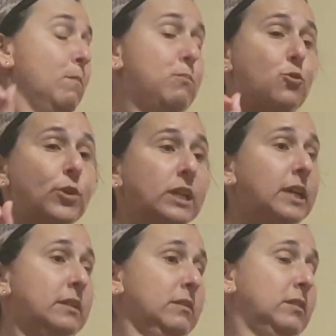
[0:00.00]

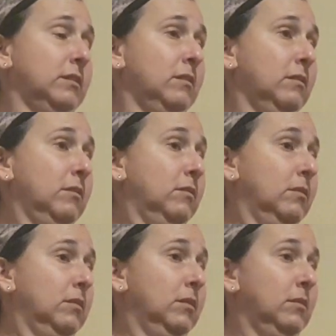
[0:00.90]
Brilliant.
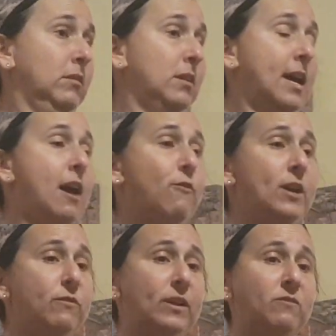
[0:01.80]
Okay, I've
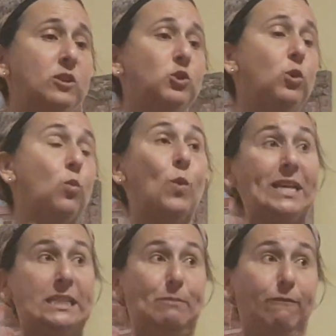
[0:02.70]
only ever given the talk
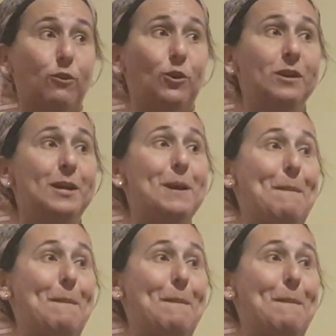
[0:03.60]
once before,